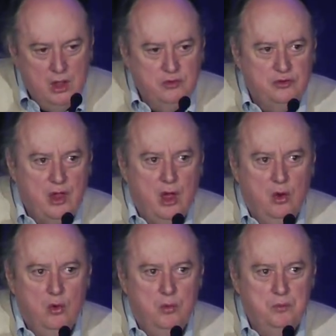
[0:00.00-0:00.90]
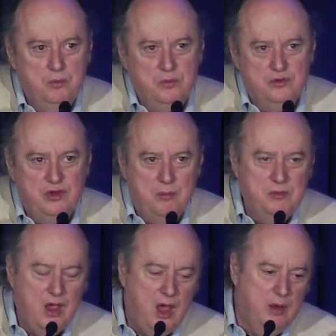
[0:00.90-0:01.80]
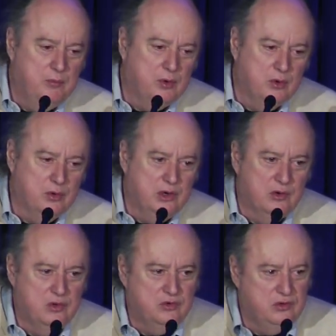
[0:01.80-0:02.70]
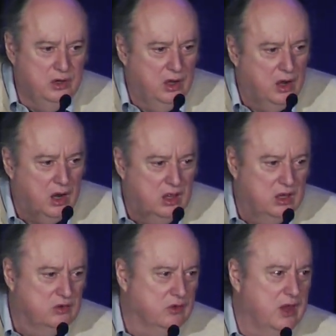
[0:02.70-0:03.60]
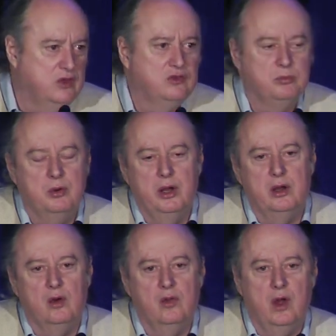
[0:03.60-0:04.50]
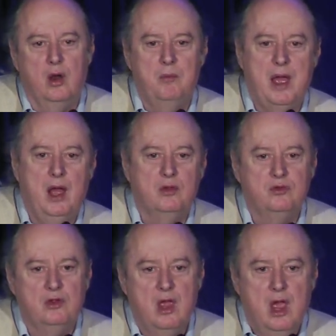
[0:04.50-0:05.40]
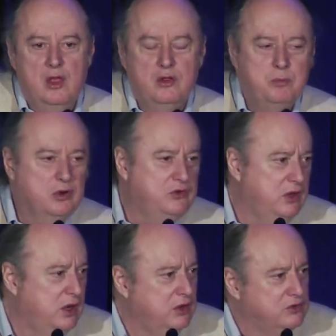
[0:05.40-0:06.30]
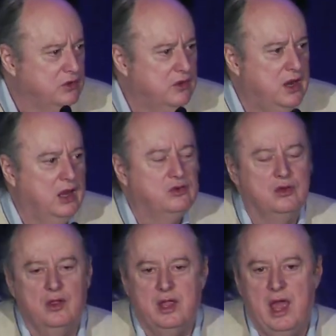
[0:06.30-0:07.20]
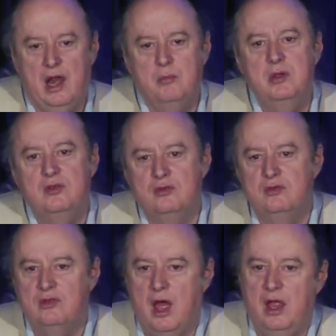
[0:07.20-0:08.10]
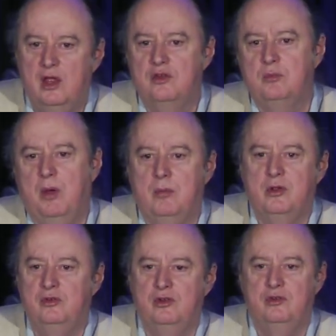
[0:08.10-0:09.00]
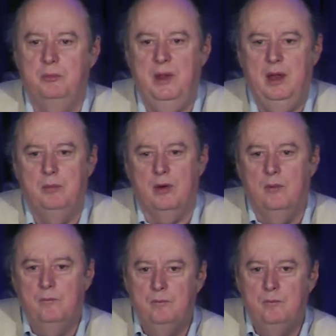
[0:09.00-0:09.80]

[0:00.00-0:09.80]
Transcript: So sometime earlier this year, I think it was late spring or thereabouts, the Proceedings of the National Academies of Science publishes a paper.